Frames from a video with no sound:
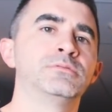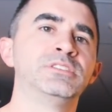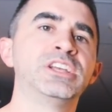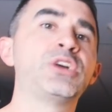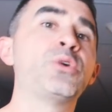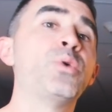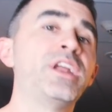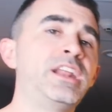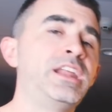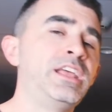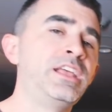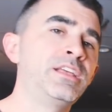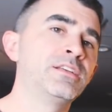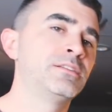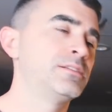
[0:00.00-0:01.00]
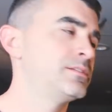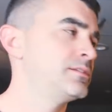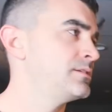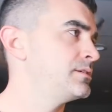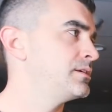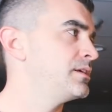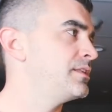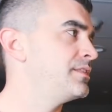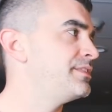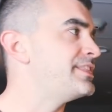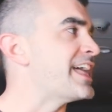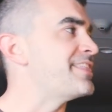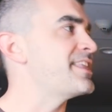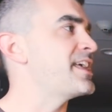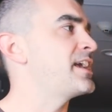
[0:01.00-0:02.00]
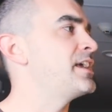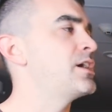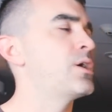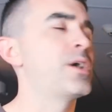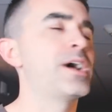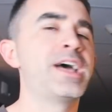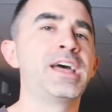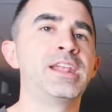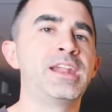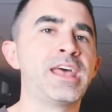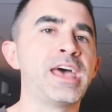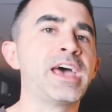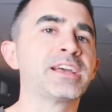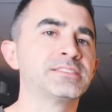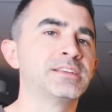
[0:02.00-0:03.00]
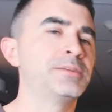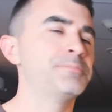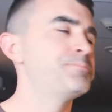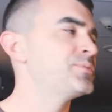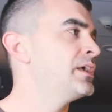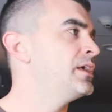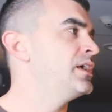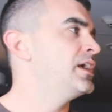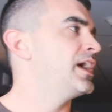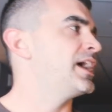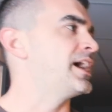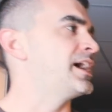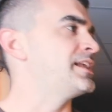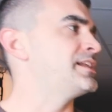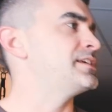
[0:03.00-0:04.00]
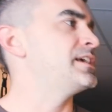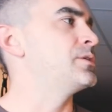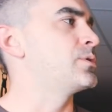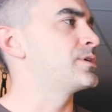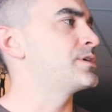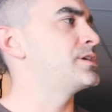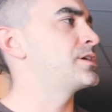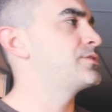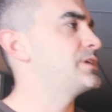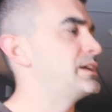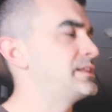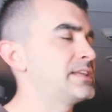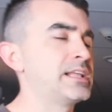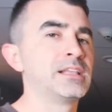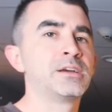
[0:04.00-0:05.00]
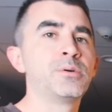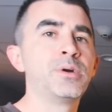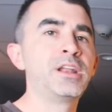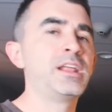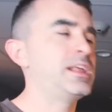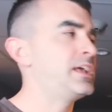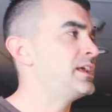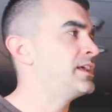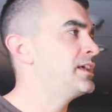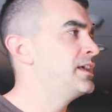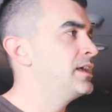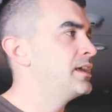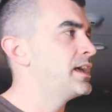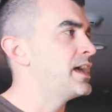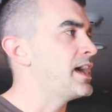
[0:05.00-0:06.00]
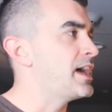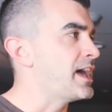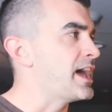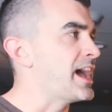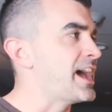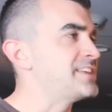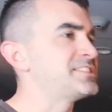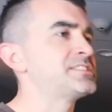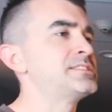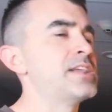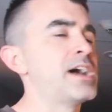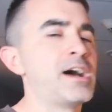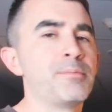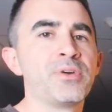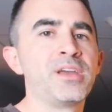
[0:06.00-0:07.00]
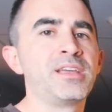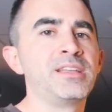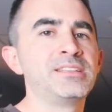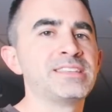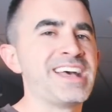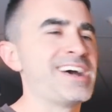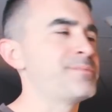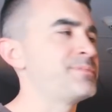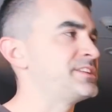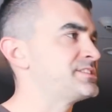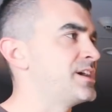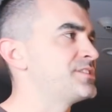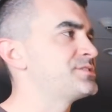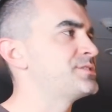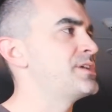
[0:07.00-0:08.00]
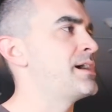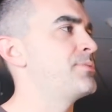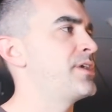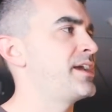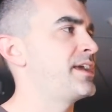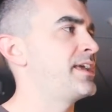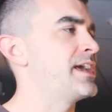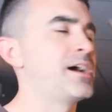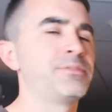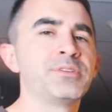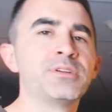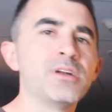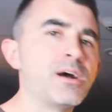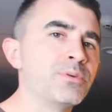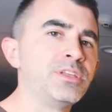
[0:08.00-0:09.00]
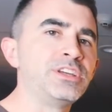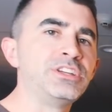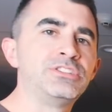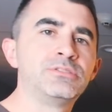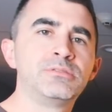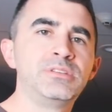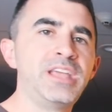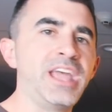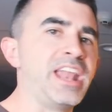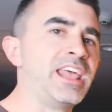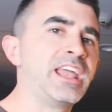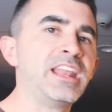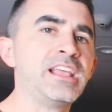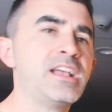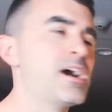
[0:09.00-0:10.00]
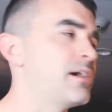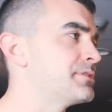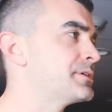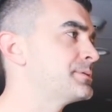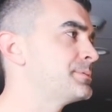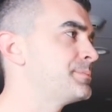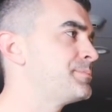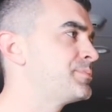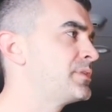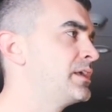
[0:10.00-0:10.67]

liquidity, then they can go ahead and exit. And in order to create that liquidity, as it's not breaking down, but it's also not breaking out, they're not really getting any cover,